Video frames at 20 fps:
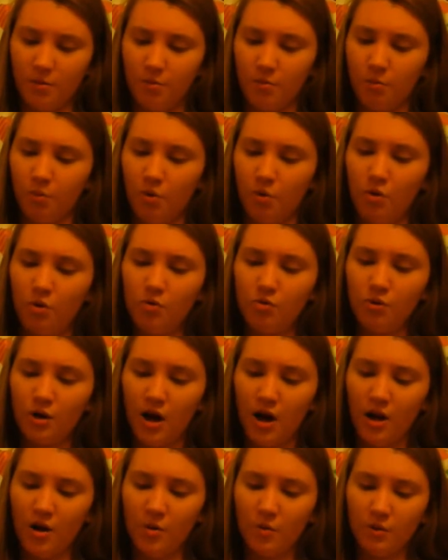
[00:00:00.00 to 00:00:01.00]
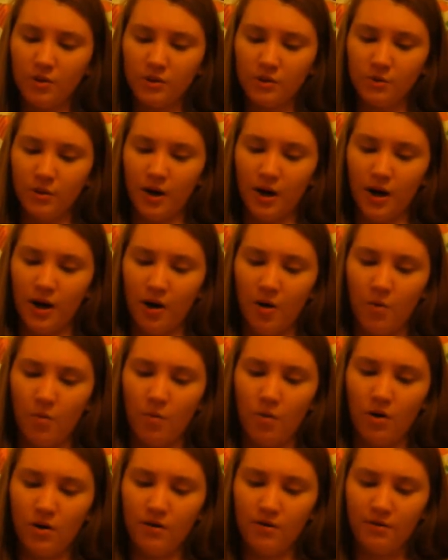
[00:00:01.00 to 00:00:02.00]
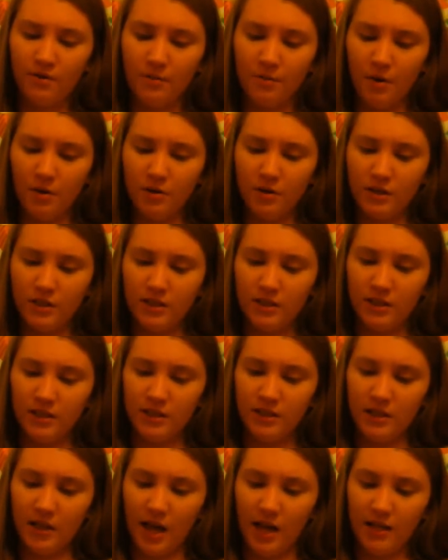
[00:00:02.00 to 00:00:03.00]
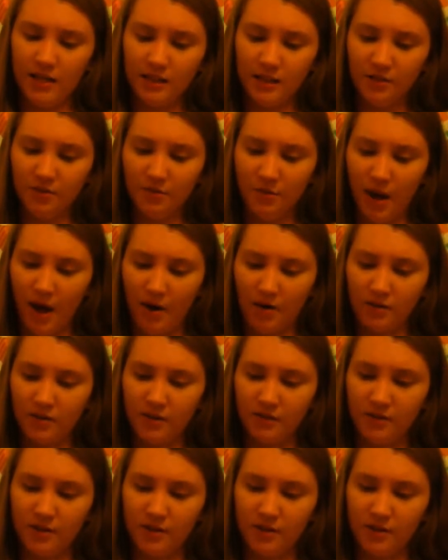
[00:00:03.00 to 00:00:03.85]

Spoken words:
Bull Run was where one of the most decisive battles of